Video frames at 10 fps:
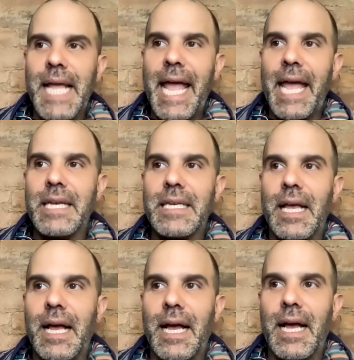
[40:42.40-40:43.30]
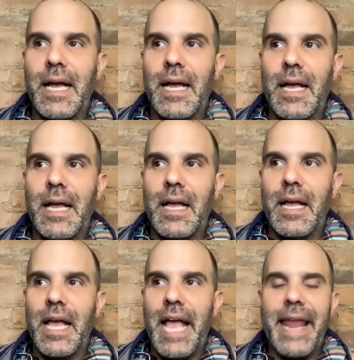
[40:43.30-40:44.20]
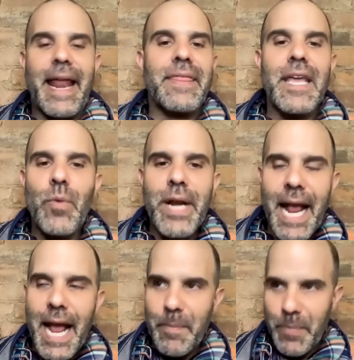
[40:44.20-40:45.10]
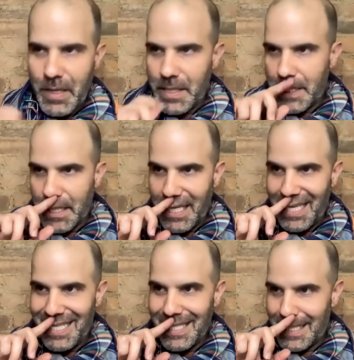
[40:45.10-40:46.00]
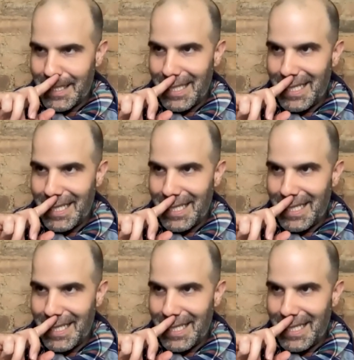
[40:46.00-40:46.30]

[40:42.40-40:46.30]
And uh, and I think what happened is